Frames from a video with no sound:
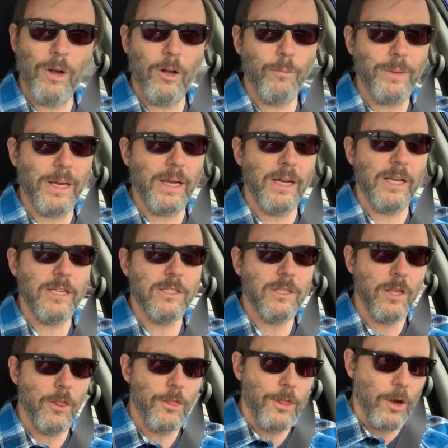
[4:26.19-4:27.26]
Well,
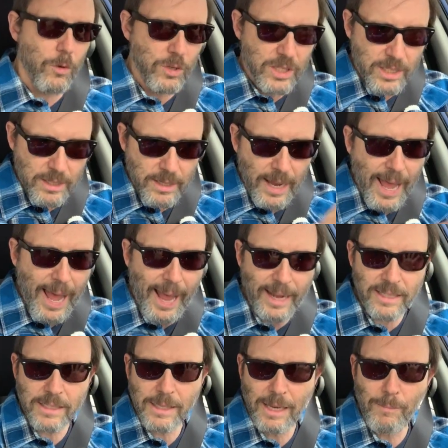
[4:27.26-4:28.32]
because those stats,